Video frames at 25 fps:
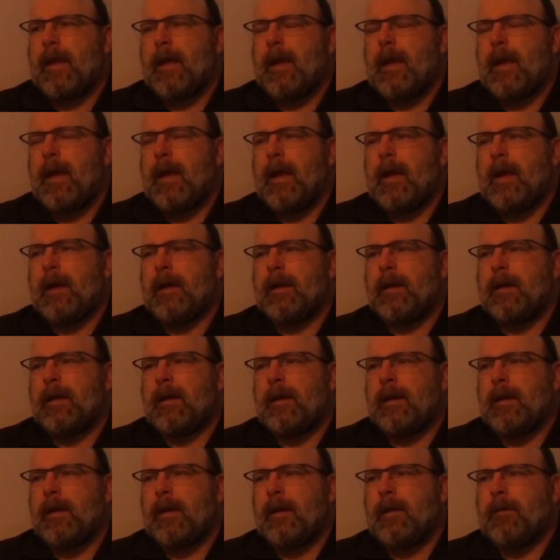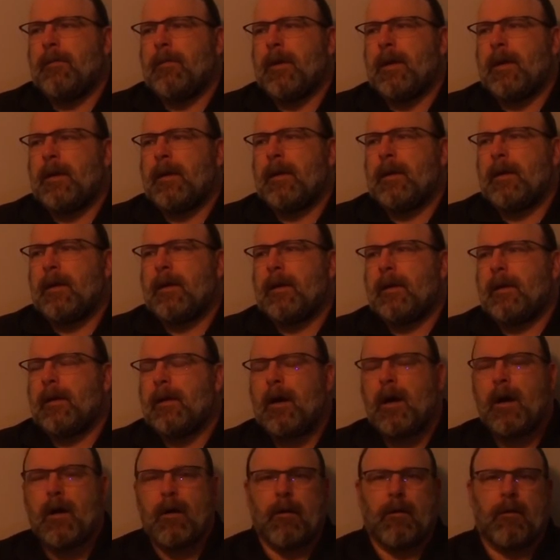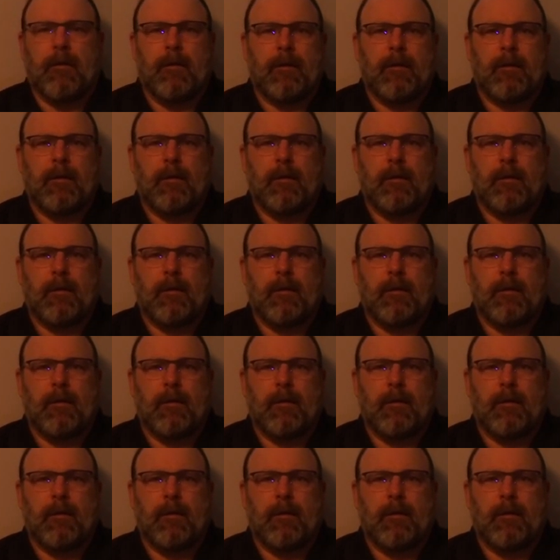And he went, oh,